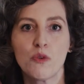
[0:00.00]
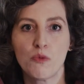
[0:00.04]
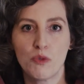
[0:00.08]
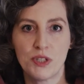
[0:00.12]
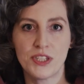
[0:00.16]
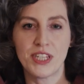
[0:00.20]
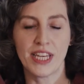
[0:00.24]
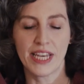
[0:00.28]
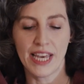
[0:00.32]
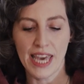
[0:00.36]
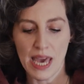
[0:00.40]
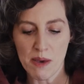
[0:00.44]

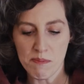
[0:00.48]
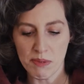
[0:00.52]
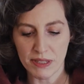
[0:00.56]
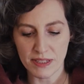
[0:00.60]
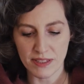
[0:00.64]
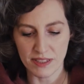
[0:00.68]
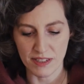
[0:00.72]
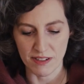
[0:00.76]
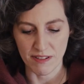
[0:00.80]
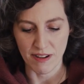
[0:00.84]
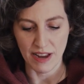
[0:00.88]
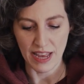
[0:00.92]
with a
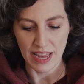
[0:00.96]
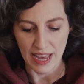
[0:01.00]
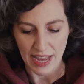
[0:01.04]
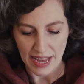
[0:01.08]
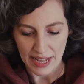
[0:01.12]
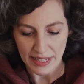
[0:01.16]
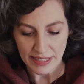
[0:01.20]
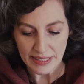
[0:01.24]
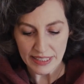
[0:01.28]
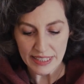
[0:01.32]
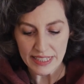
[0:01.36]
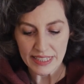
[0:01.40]
capital
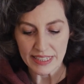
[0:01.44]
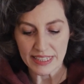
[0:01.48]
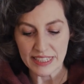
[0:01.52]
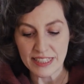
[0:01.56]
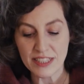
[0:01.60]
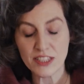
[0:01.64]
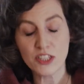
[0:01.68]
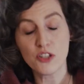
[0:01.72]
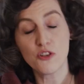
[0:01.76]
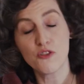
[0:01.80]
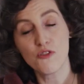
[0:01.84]
L is